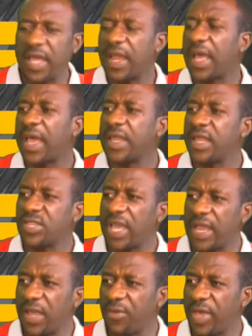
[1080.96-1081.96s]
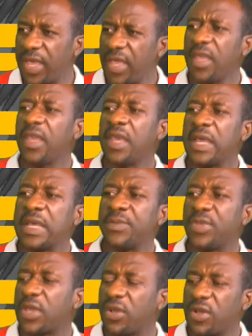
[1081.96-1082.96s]
hide the child away
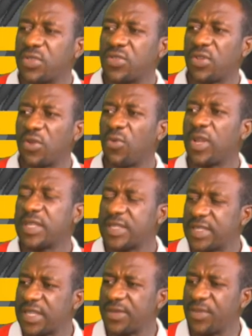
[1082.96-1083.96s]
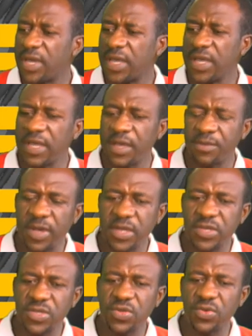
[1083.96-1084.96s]
because you don't want a stigma,
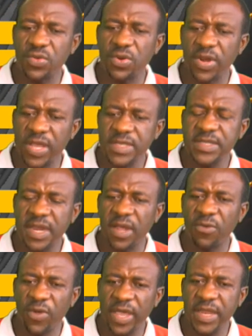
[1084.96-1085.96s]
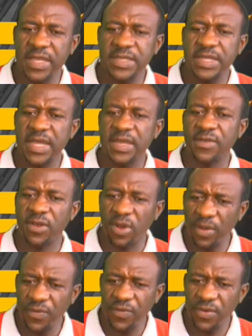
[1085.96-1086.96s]
but to raise that awareness that
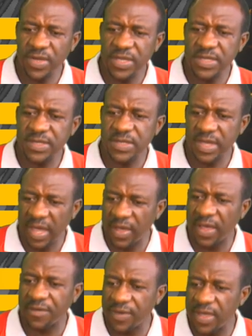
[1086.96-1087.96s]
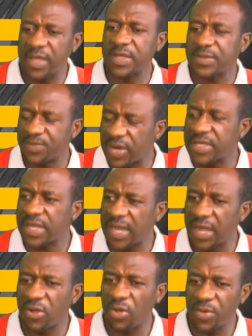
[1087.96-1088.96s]
clubfoot is present in our
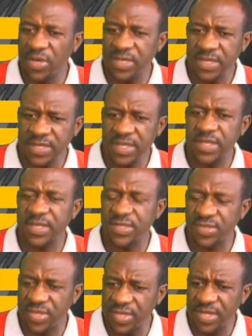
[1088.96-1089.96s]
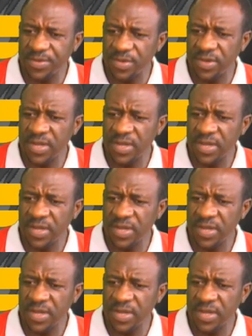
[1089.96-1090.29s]
communities. It is treatable.